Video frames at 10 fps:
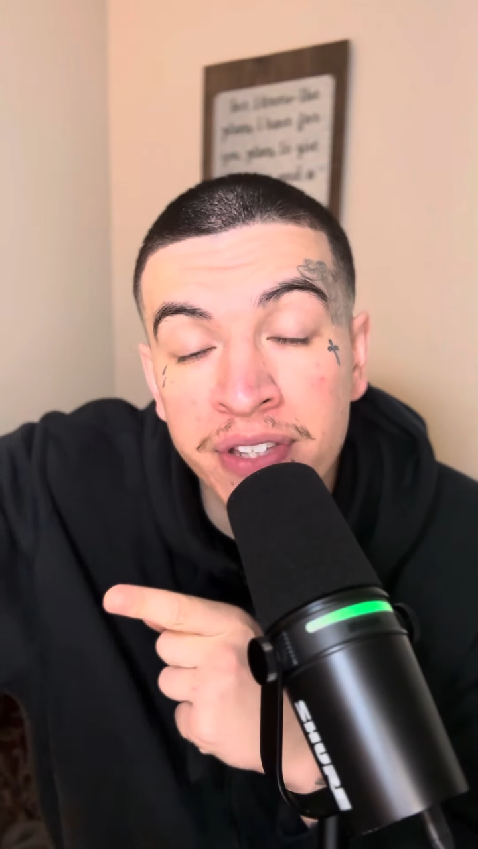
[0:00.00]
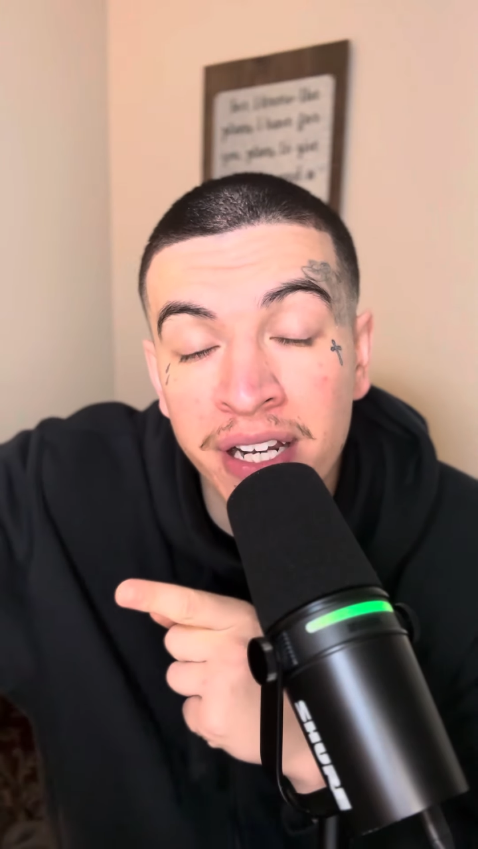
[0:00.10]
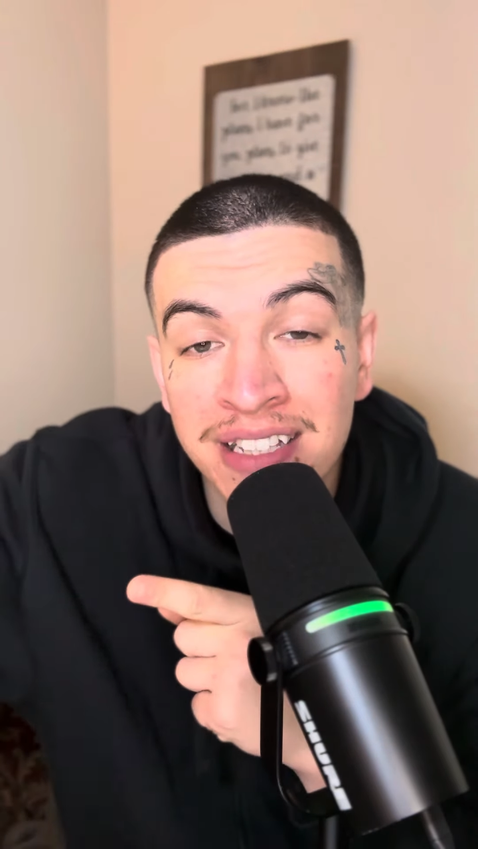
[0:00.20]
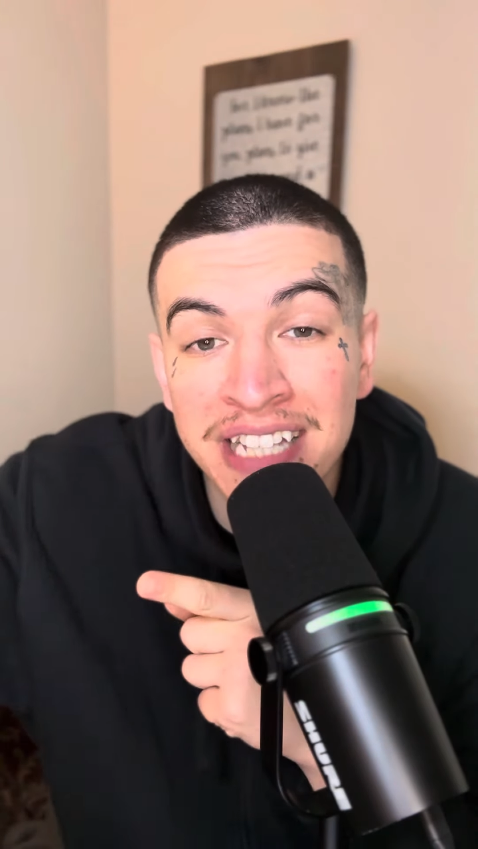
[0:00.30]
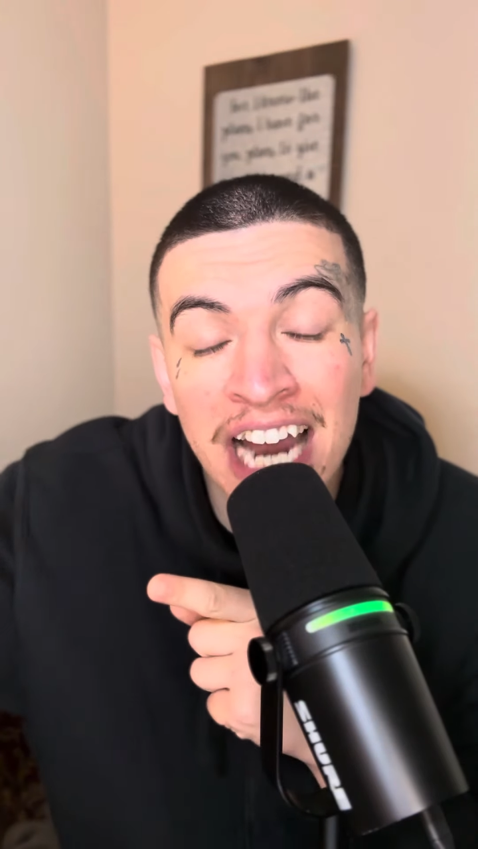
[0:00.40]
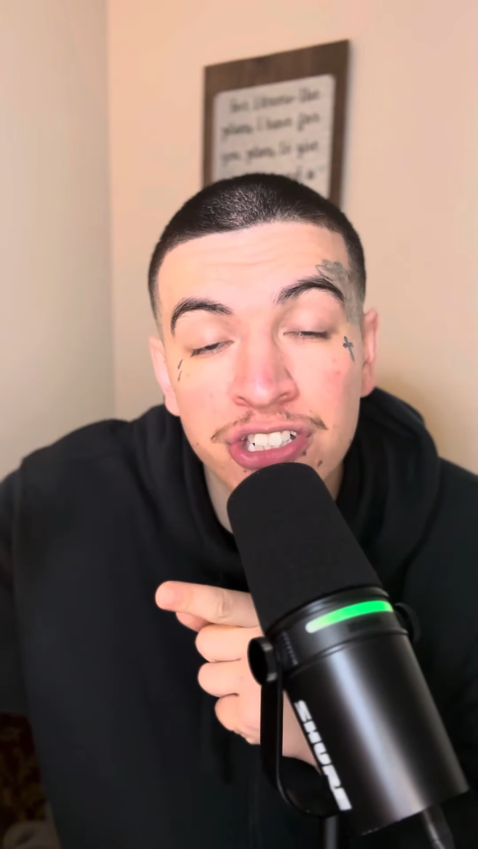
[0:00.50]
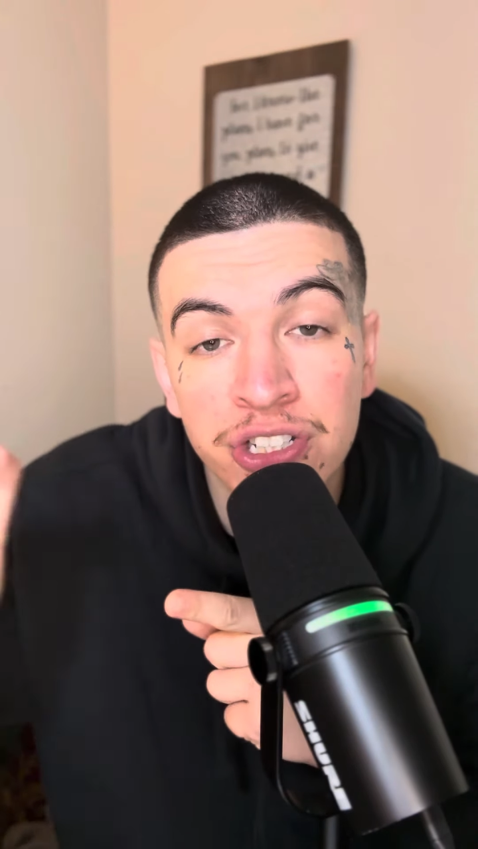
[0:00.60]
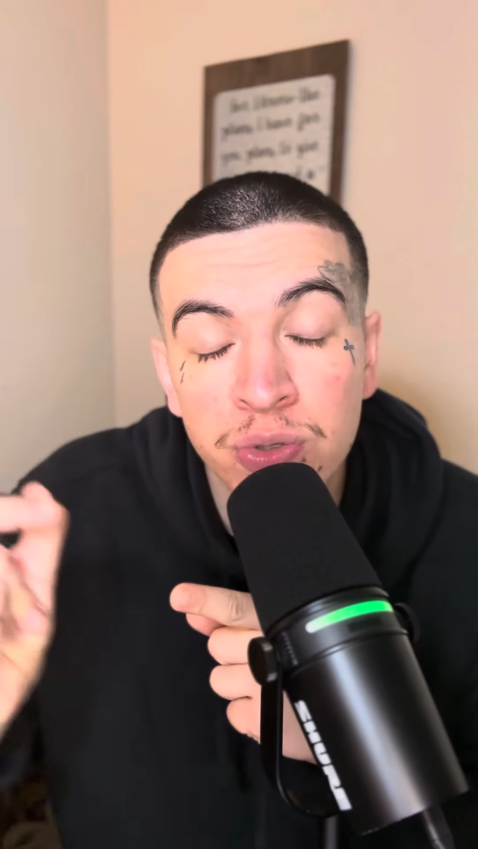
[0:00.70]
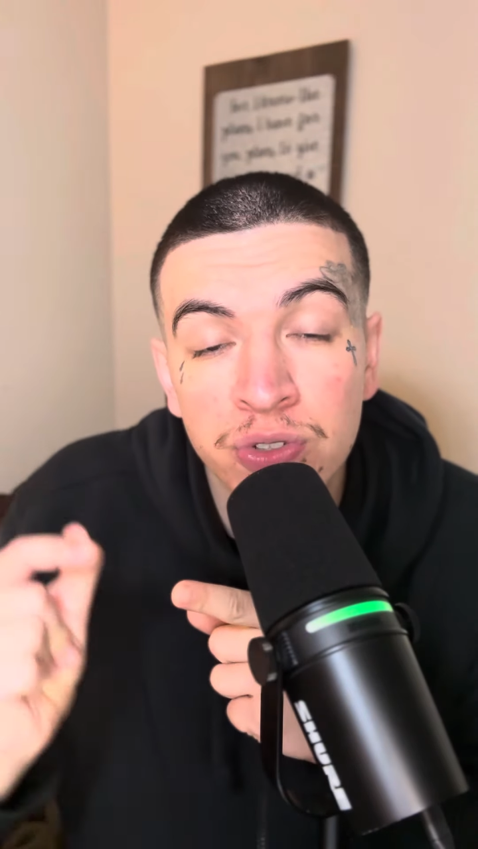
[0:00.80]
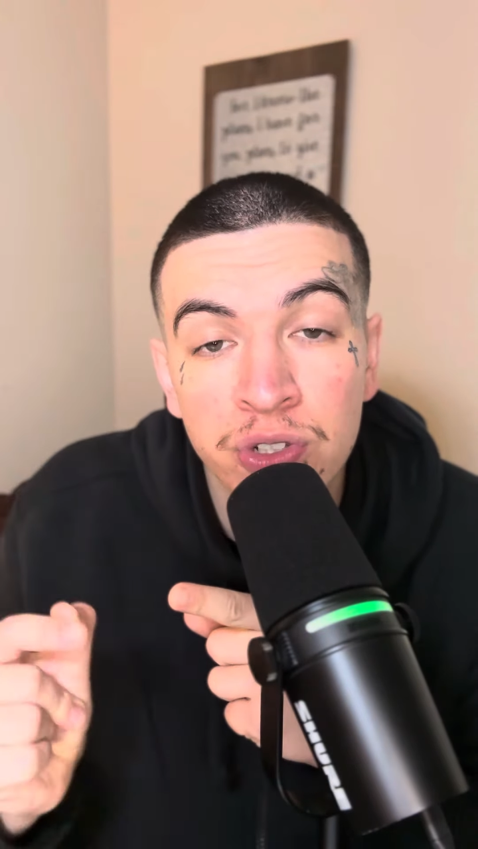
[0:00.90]
that attached to
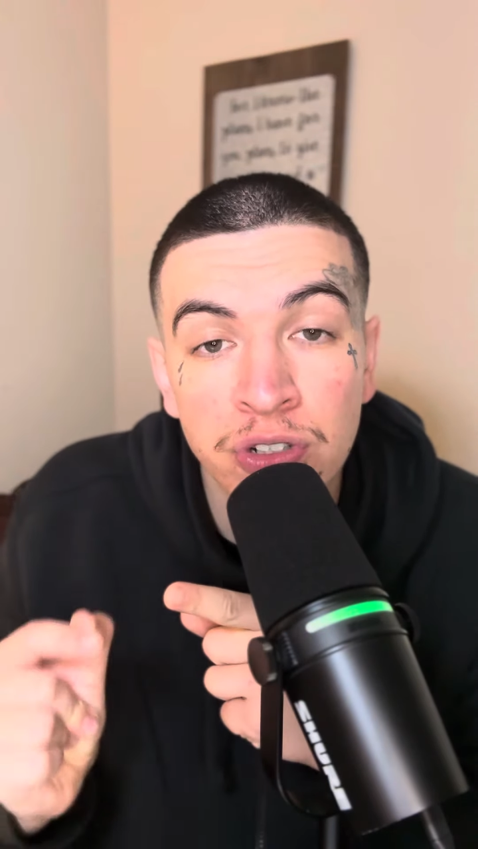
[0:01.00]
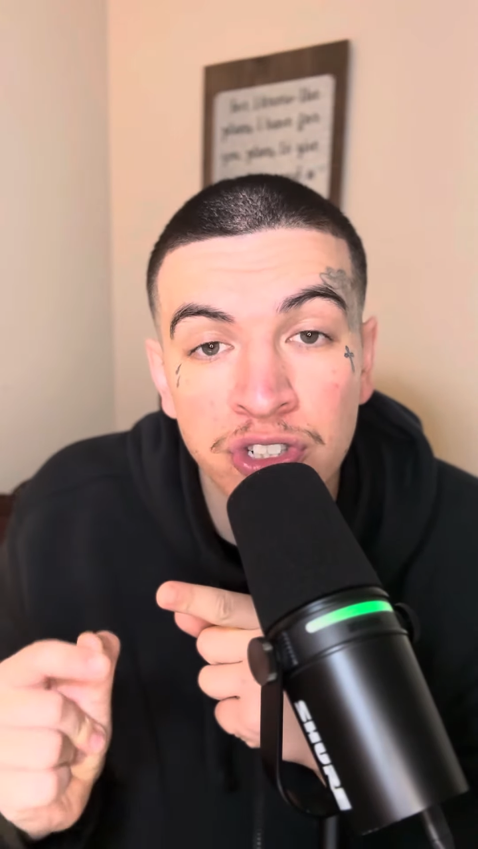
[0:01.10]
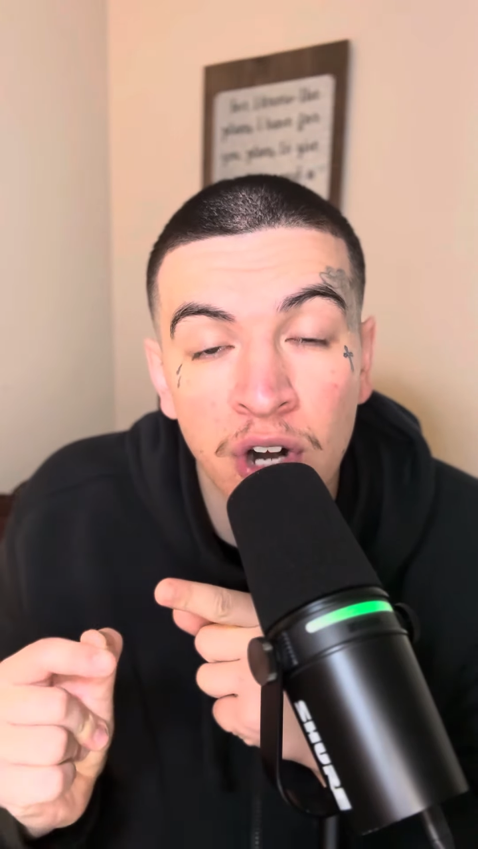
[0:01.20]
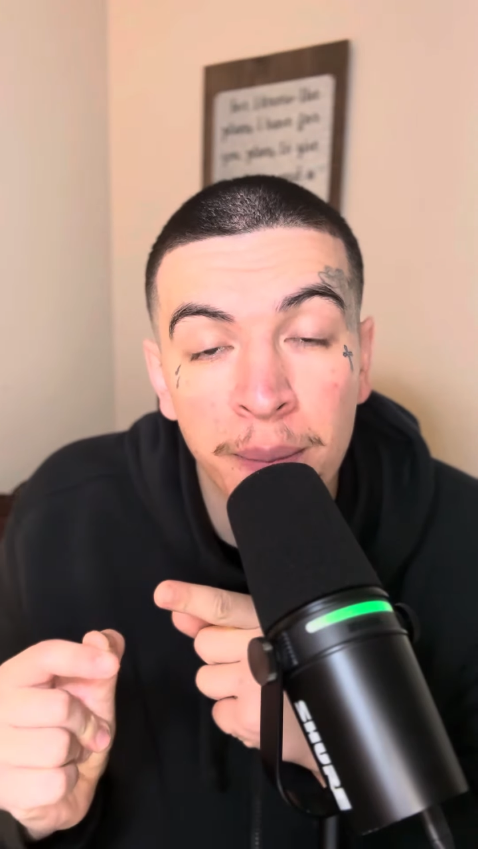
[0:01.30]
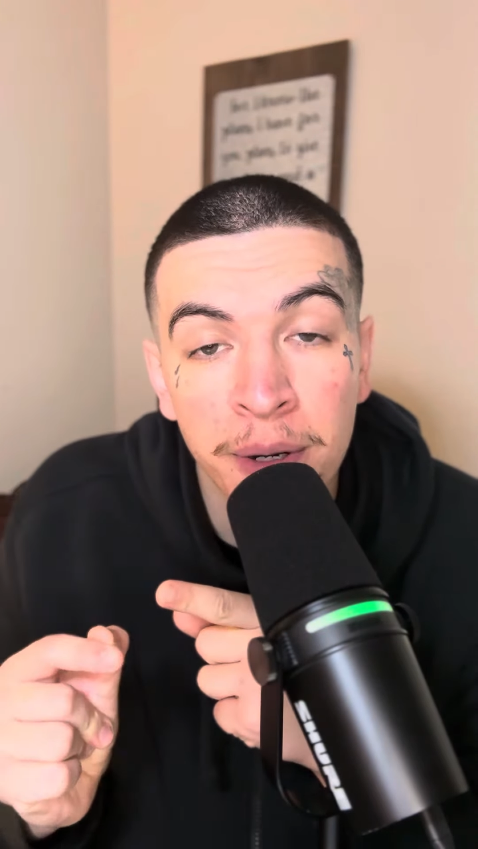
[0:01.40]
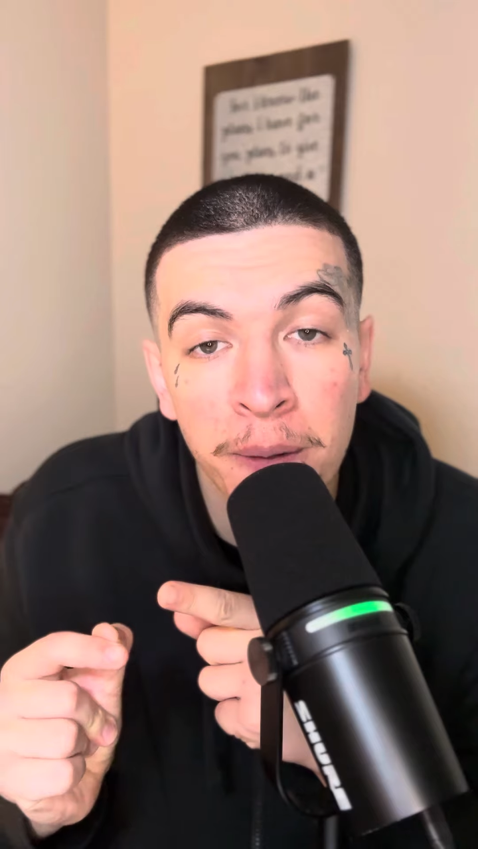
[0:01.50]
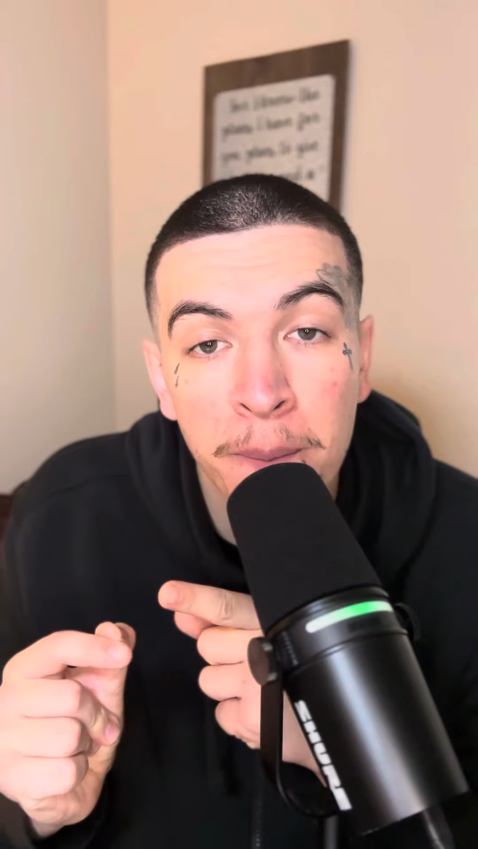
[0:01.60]
you through your trauma.